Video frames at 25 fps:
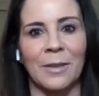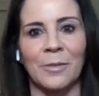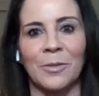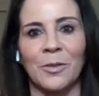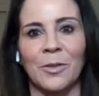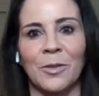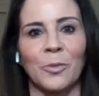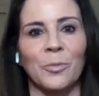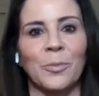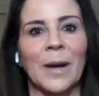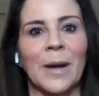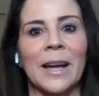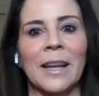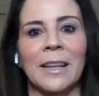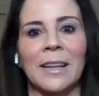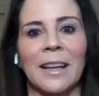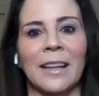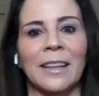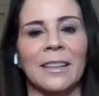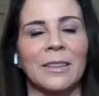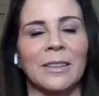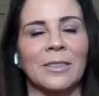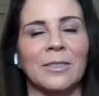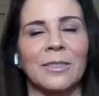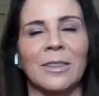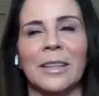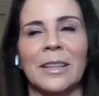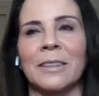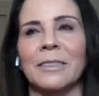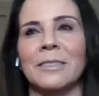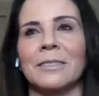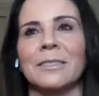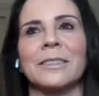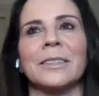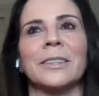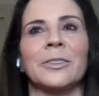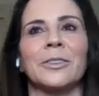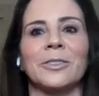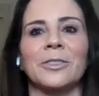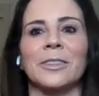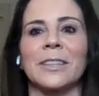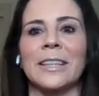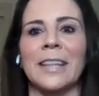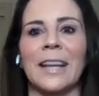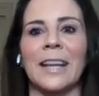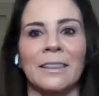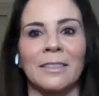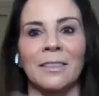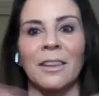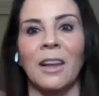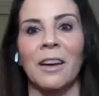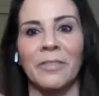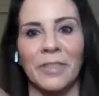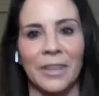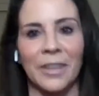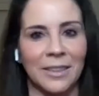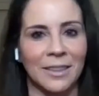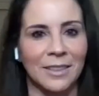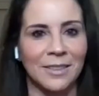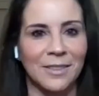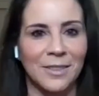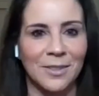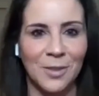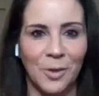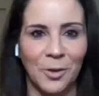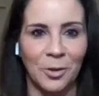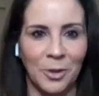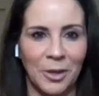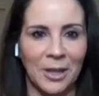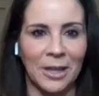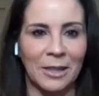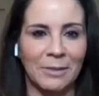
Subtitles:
the rain, I love it. Wow. It's so great.